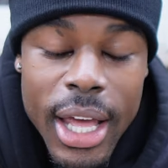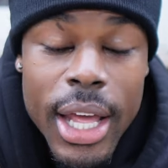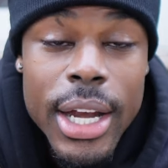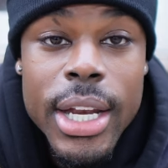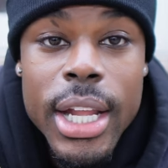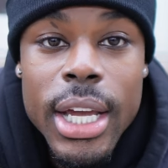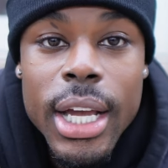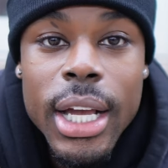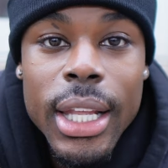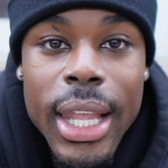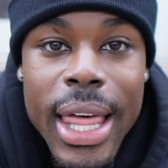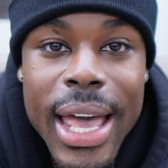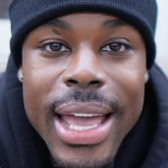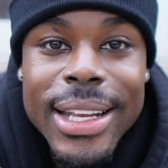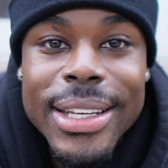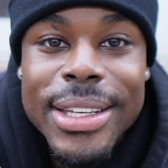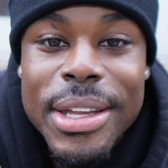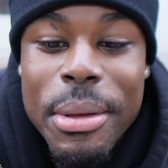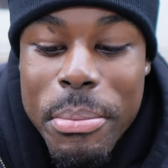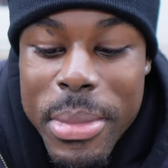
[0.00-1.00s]
Neglect
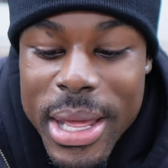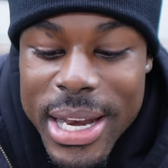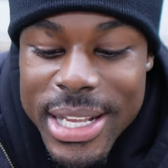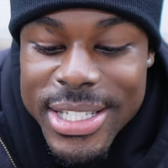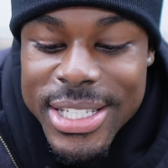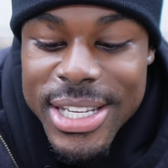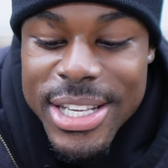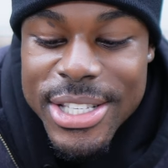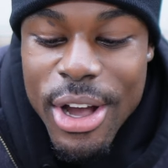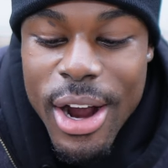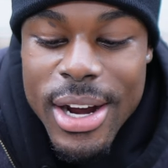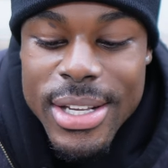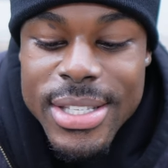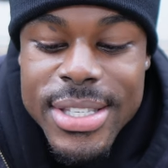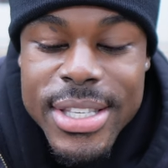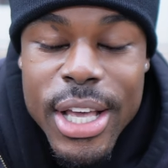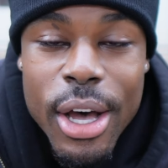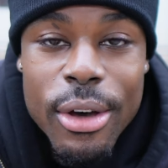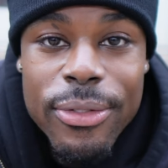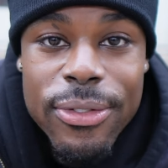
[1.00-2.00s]
diminishes our
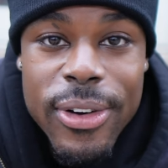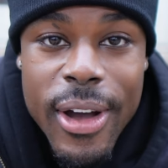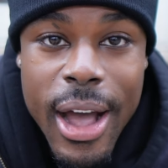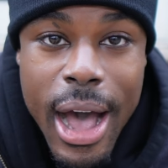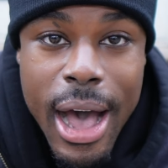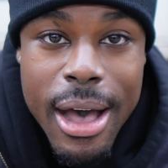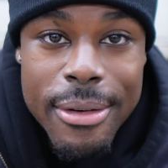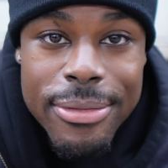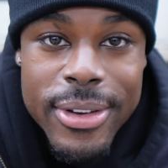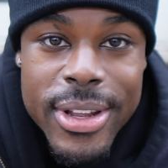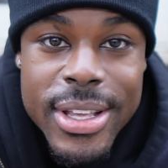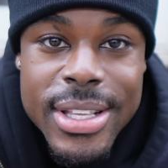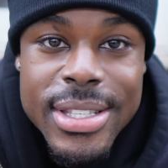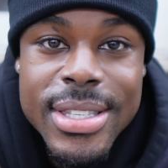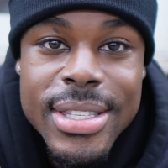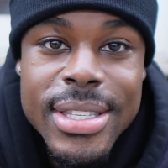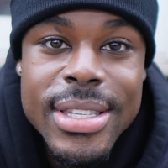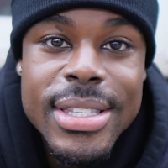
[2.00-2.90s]
self-confidence,